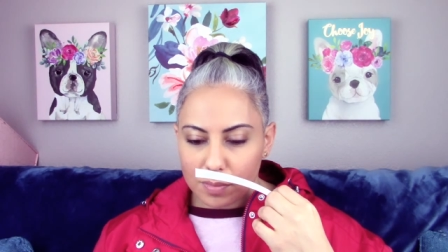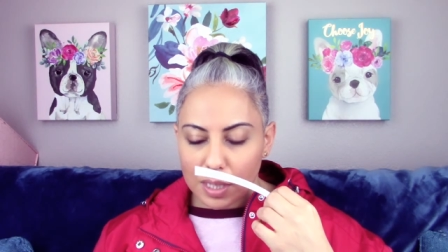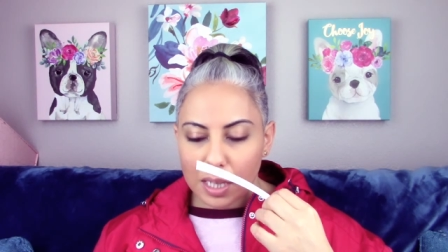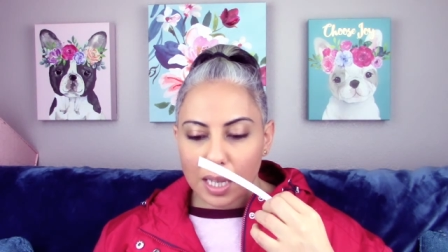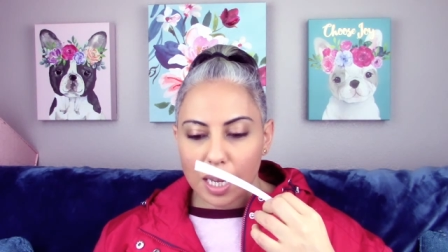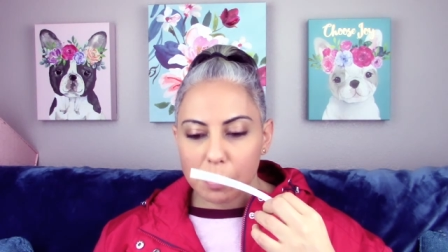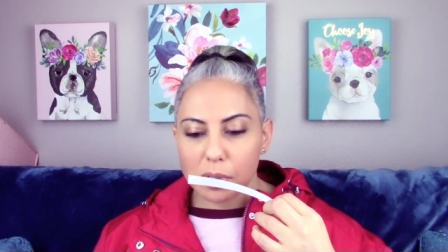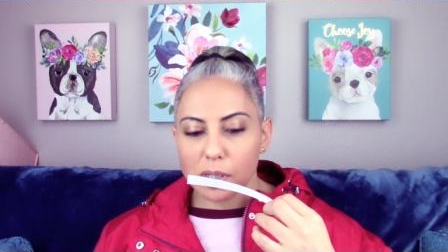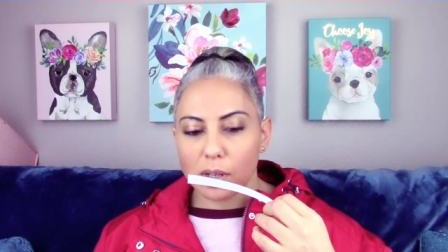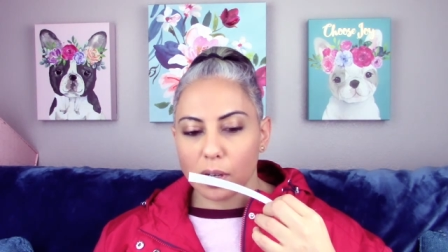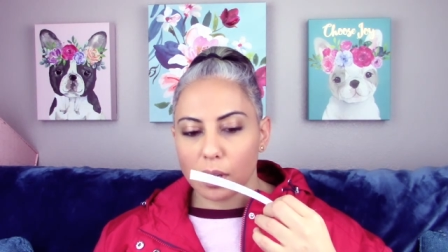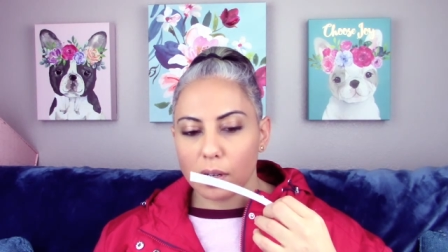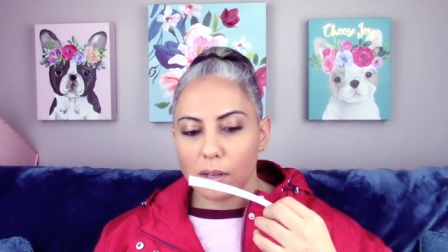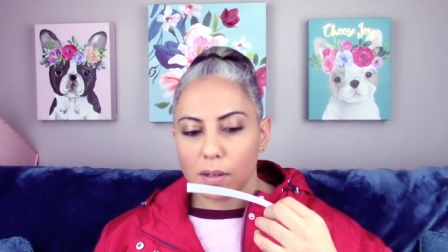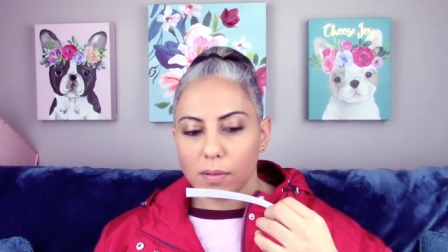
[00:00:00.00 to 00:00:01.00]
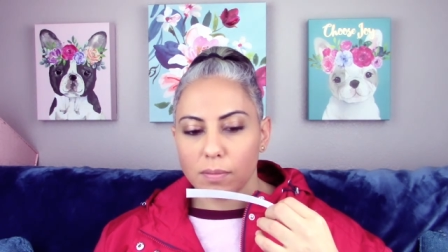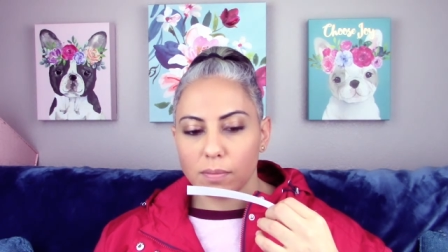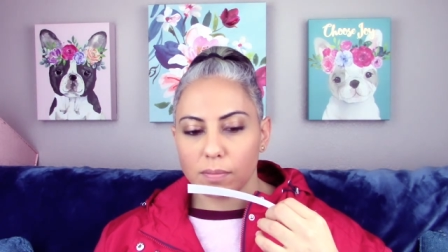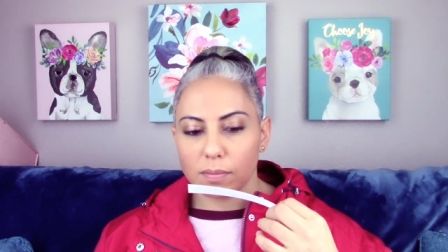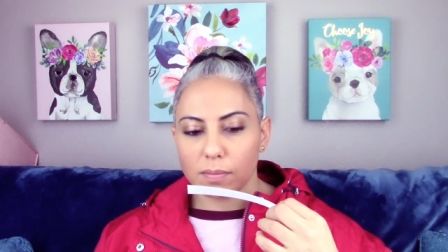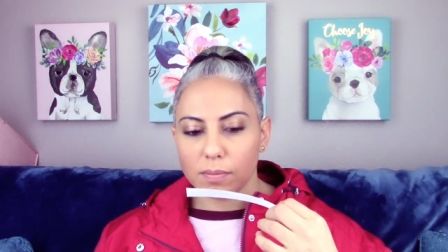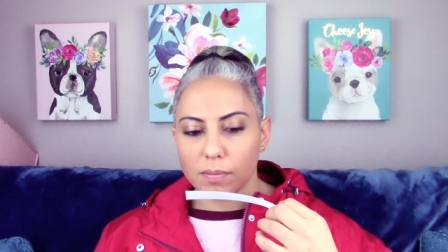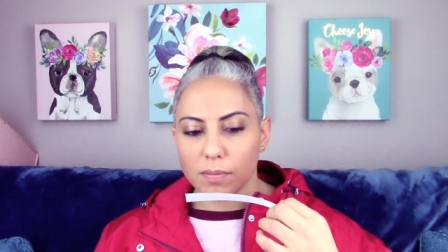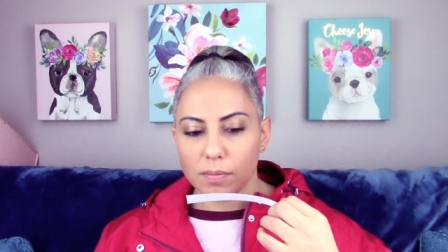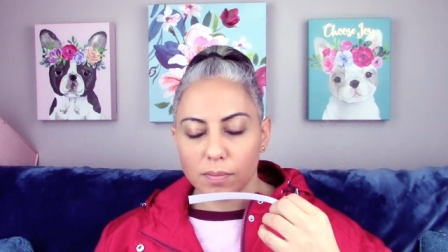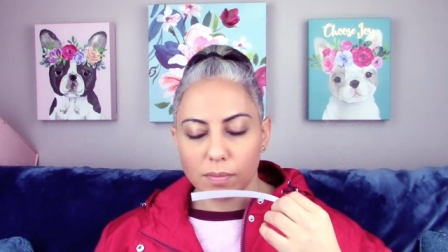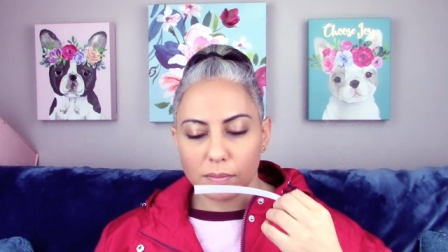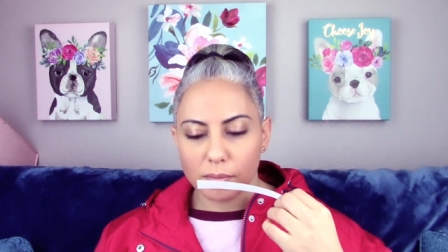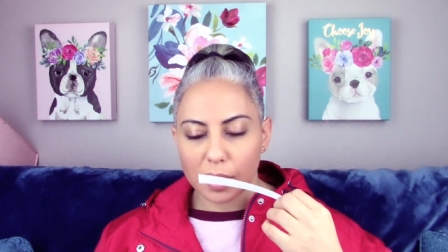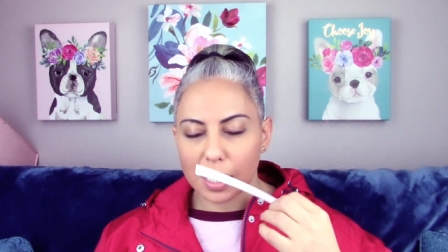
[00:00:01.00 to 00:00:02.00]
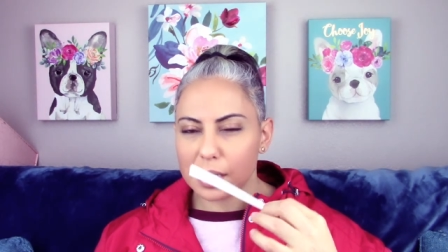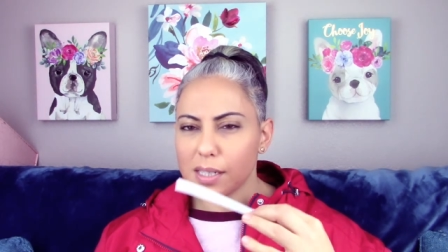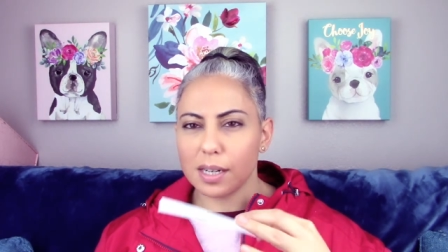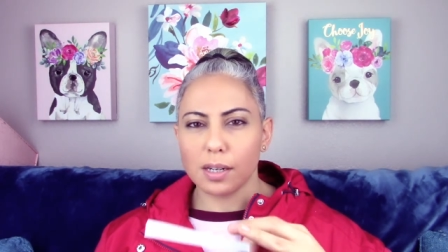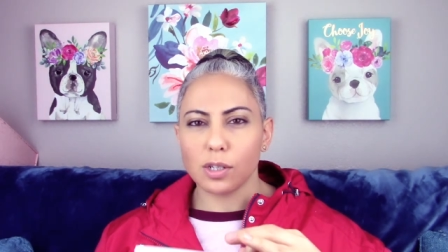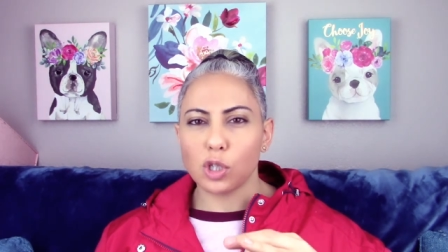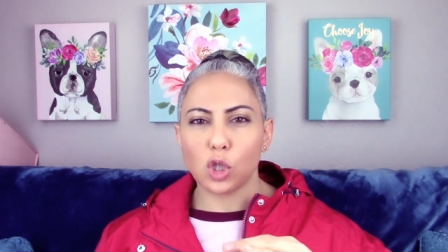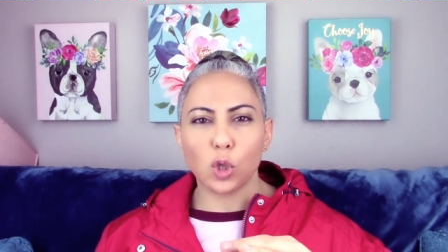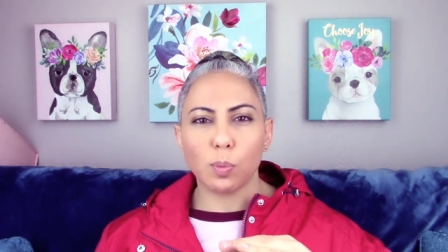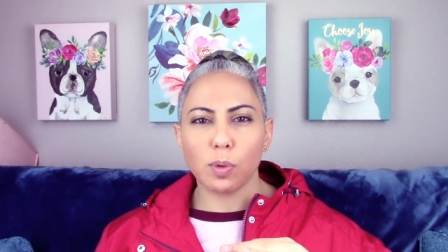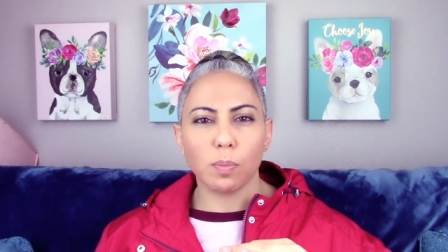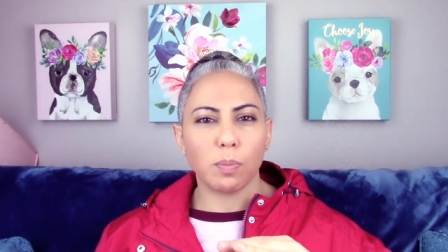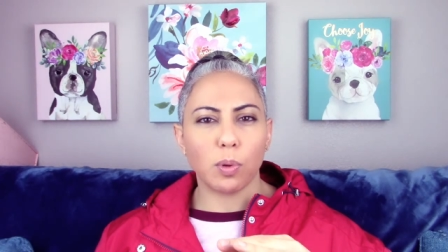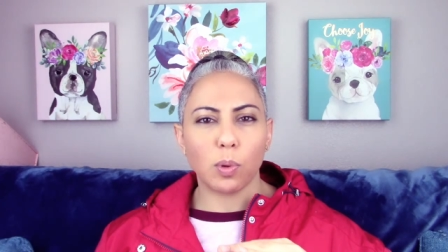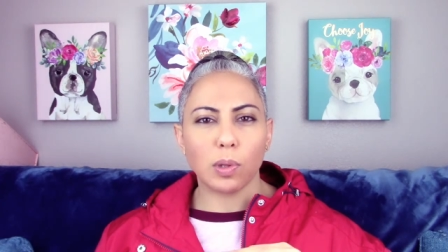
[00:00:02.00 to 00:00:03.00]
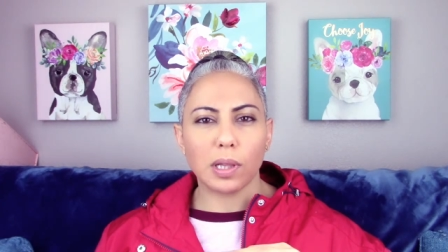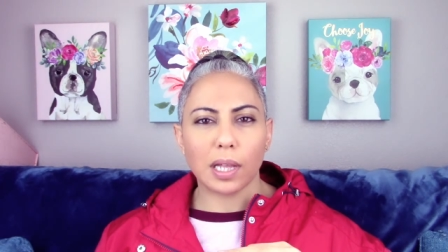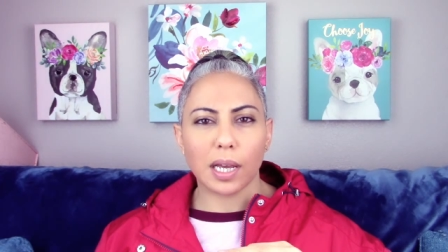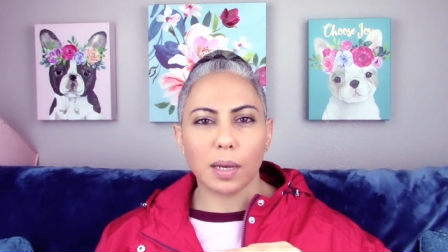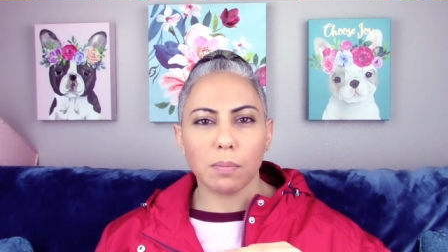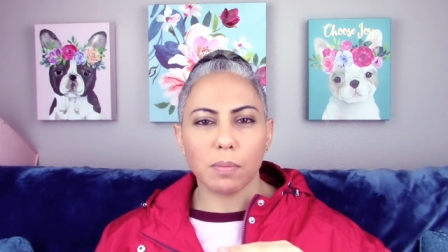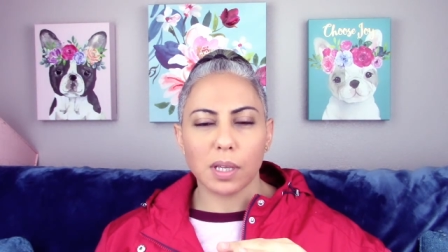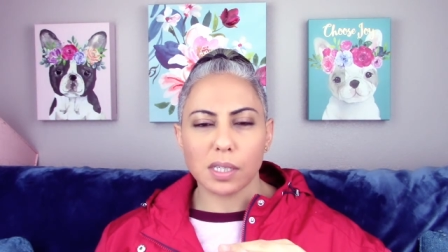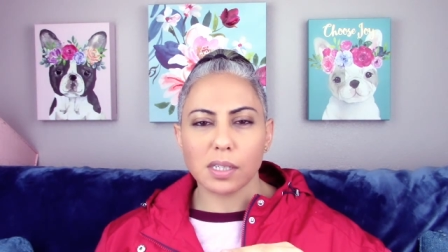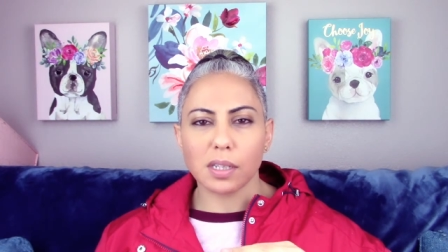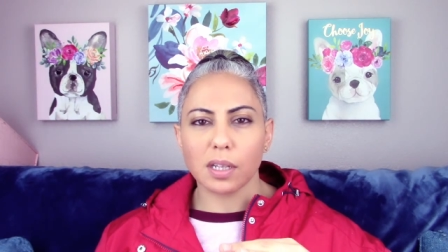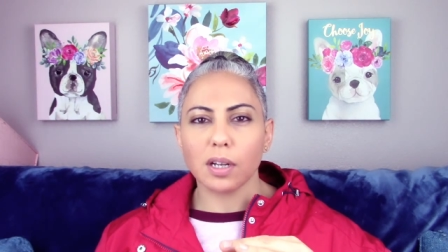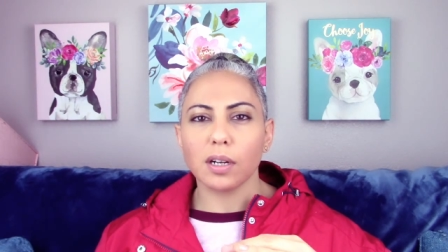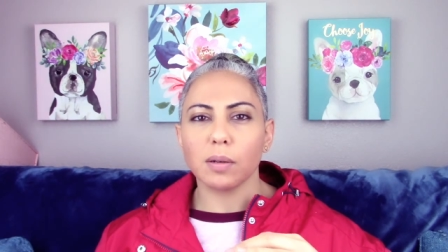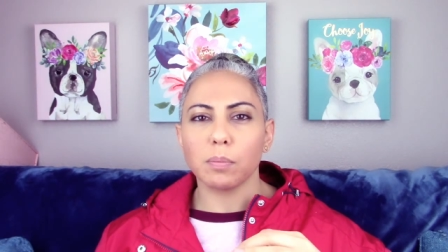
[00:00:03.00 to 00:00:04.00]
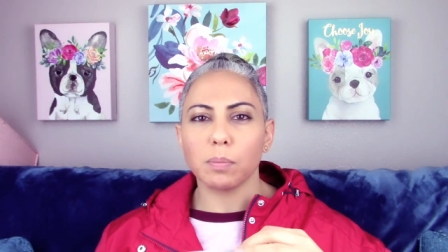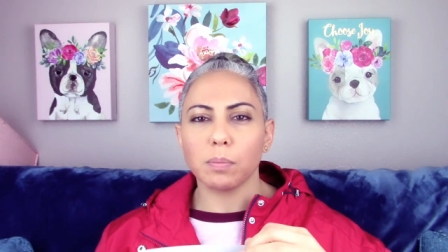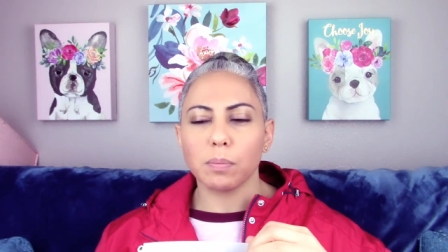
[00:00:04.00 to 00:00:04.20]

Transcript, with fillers: The lime is good. It's not a super bold lime, it's in there,